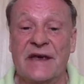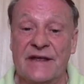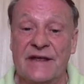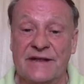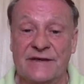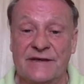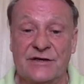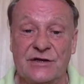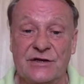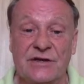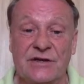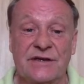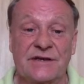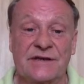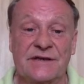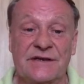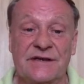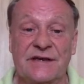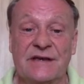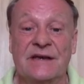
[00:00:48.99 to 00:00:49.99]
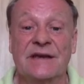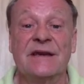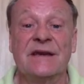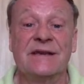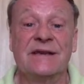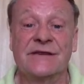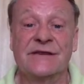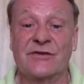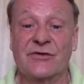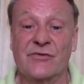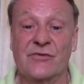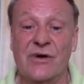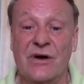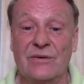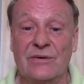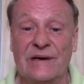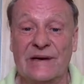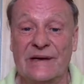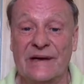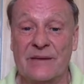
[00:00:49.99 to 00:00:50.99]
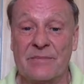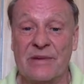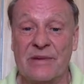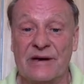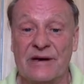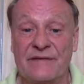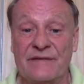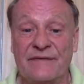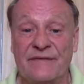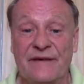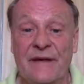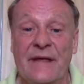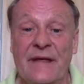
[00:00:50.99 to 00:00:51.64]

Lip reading: that you can see scrolling above.